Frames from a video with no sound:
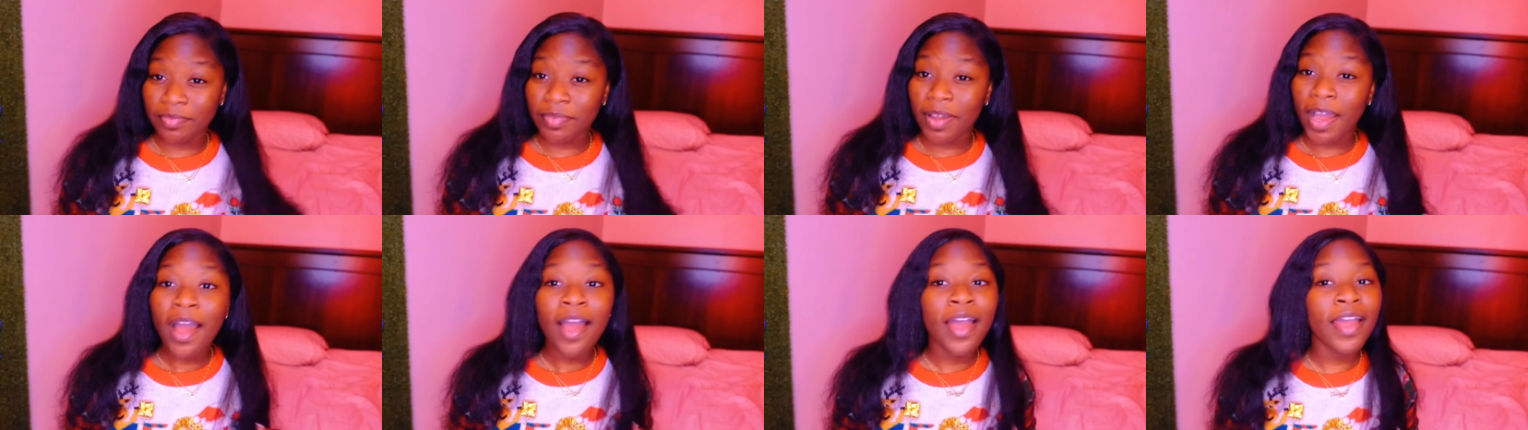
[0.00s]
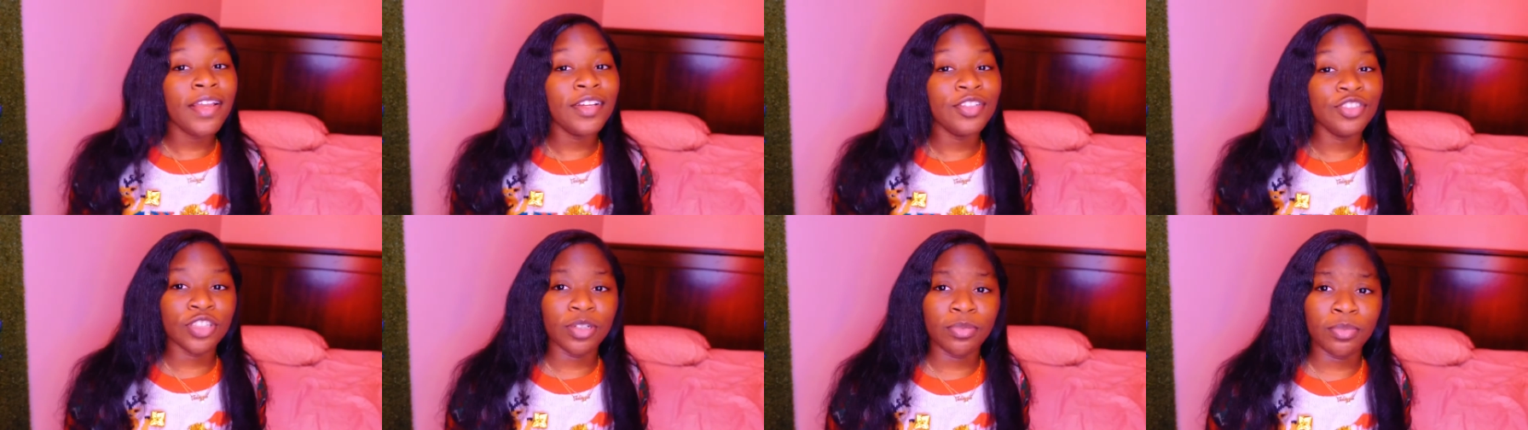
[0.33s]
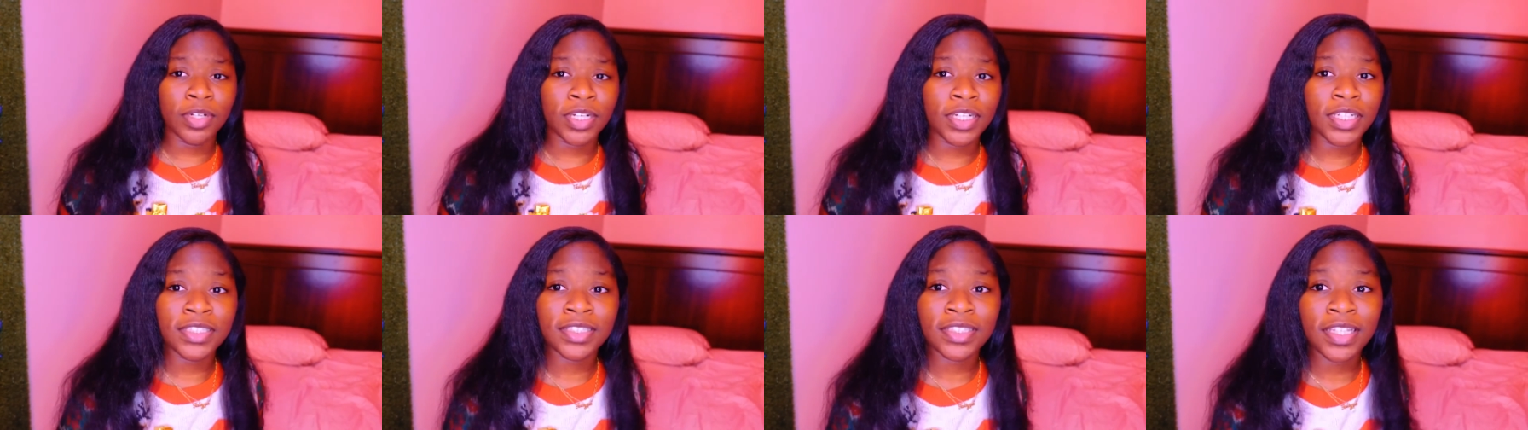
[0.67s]
I hate drama
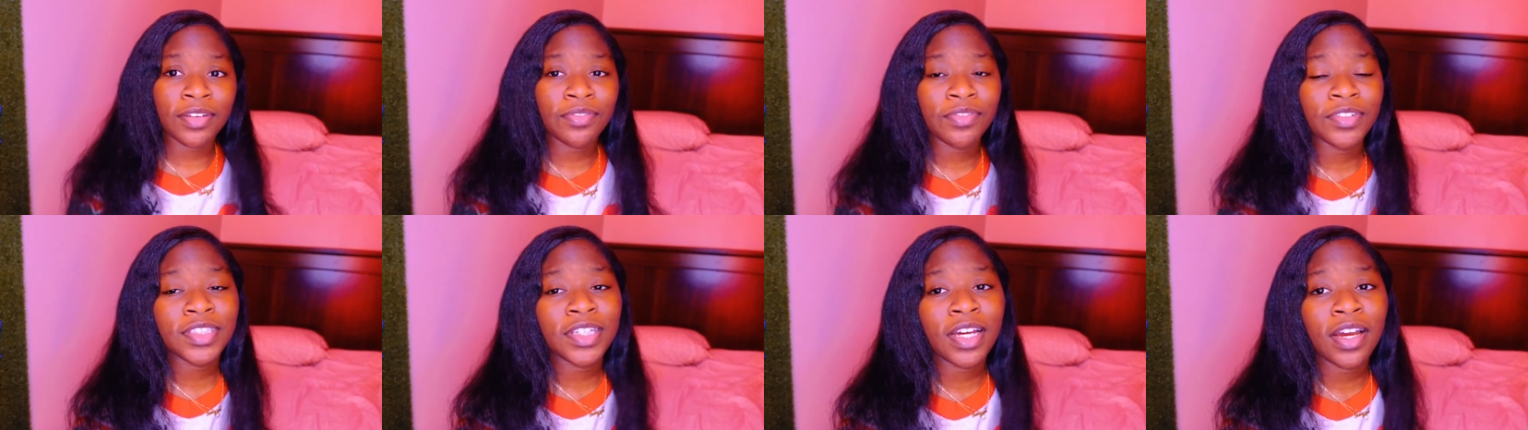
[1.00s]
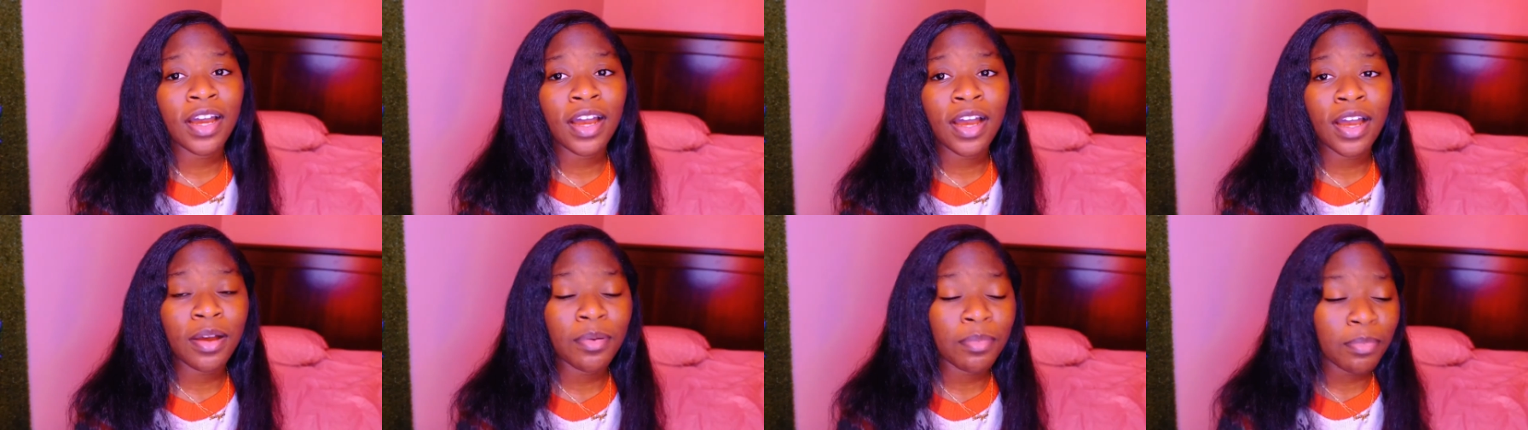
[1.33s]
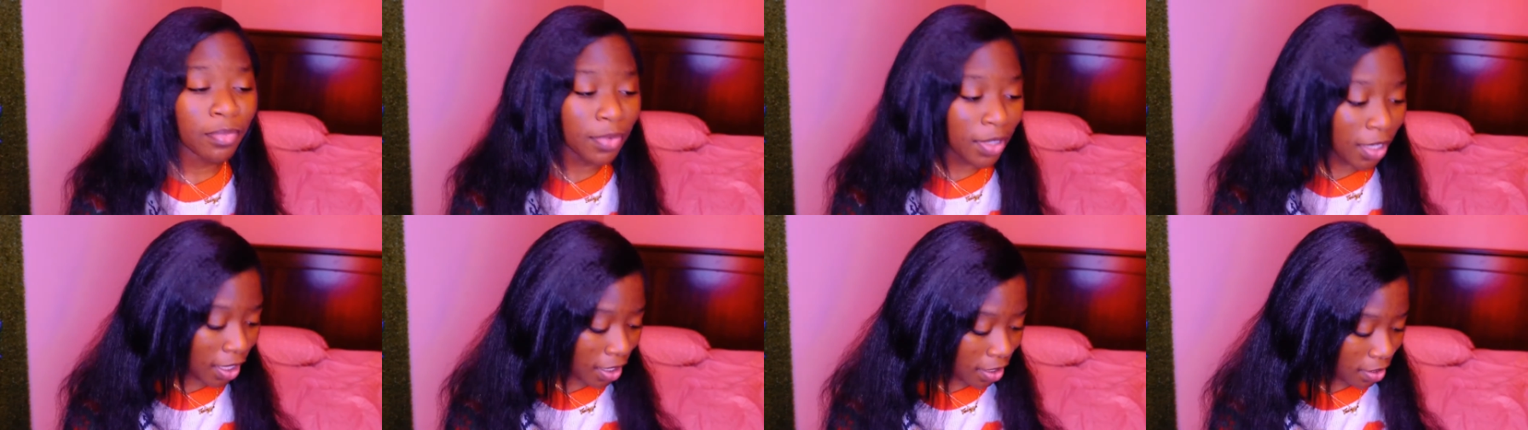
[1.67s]
because every
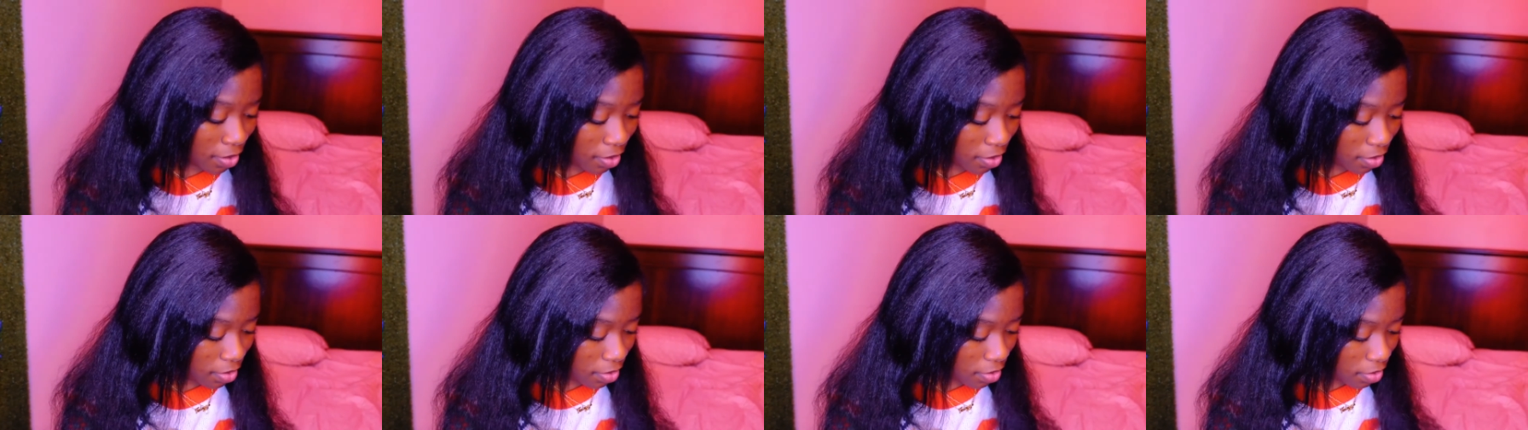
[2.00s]
time like